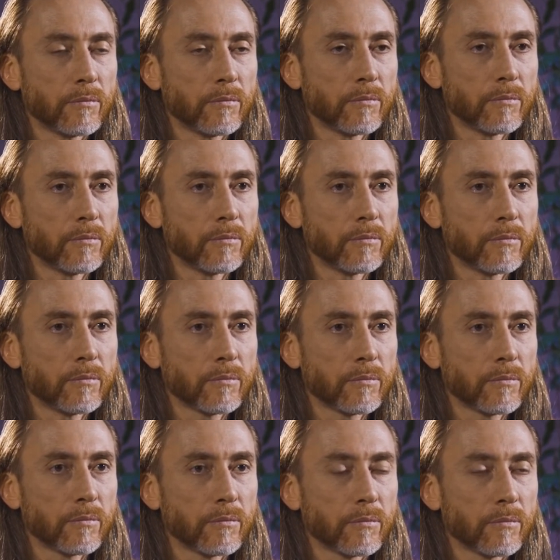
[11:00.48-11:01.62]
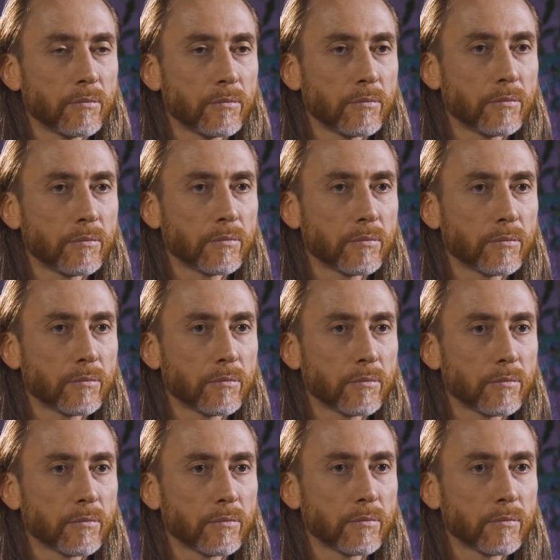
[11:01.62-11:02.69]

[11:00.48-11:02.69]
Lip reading: talking about another kind of yoga.